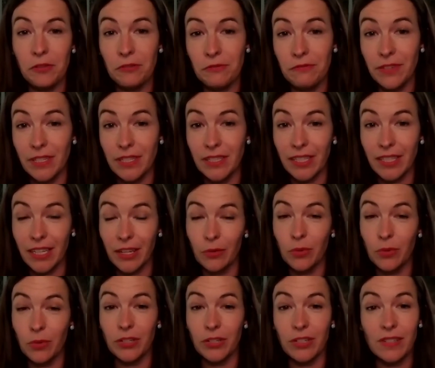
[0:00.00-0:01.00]
you're feeling,
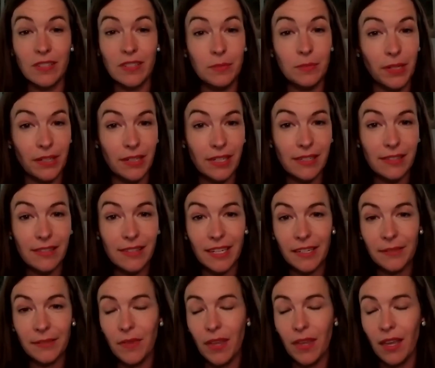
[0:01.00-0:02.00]
what you're
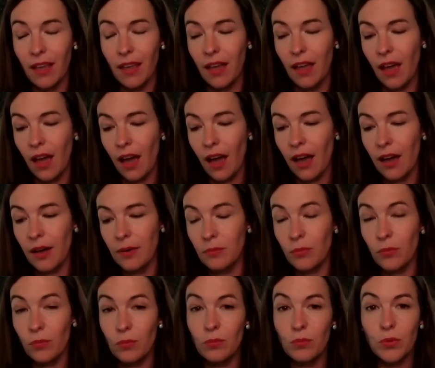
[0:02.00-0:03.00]
experiencing.
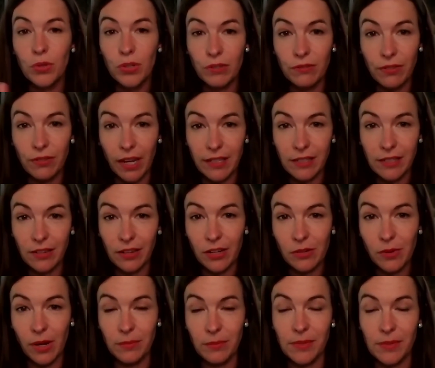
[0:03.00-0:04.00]
You can find it on
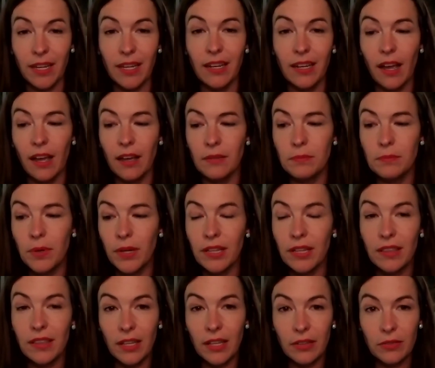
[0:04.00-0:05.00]
our website,
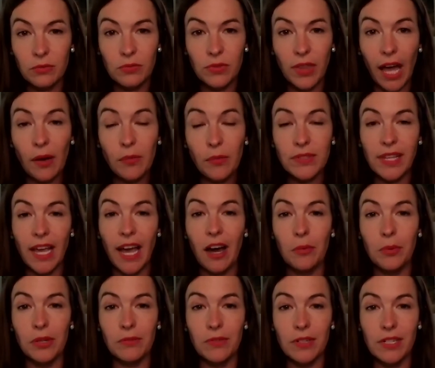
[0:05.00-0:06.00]
but that was
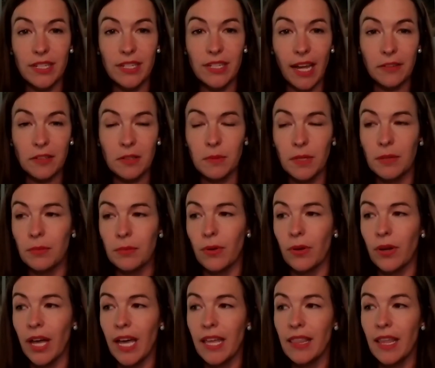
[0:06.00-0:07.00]
how we reached out to
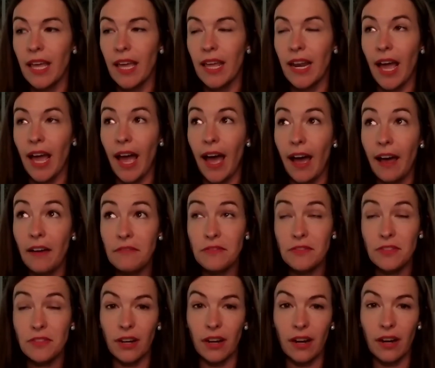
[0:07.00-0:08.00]
people. And then
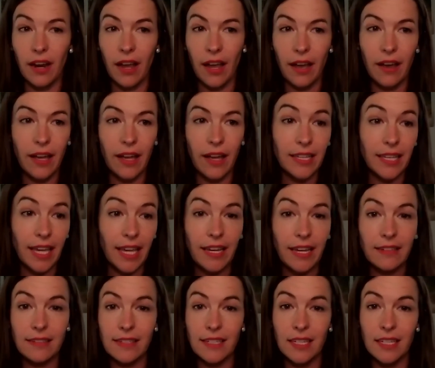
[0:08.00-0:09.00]
after, and
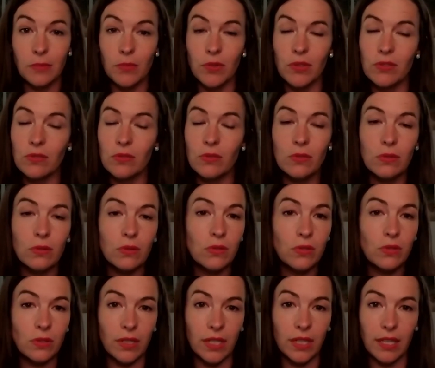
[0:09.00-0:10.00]
Kate's team was
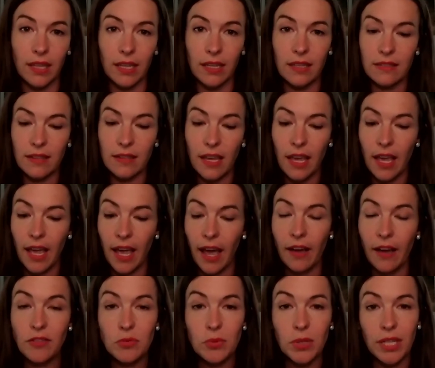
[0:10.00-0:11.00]
crucial in this,
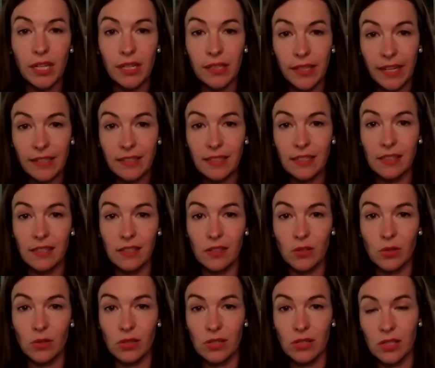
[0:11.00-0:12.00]
after we collected the
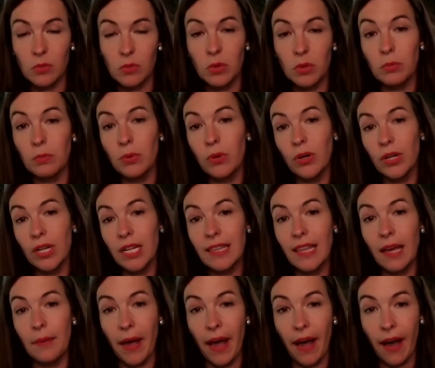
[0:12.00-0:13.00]
stories, we were putting
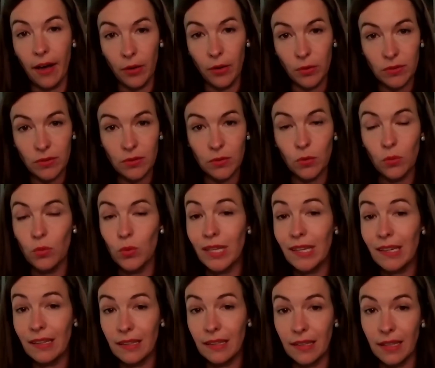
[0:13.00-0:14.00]
them out
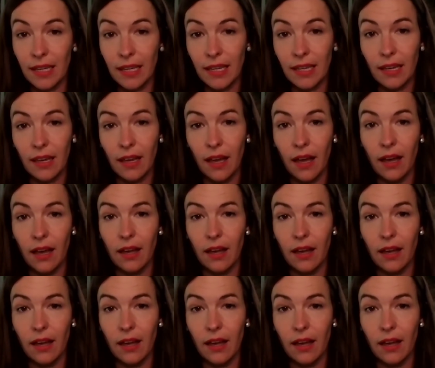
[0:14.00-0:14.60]
weekly,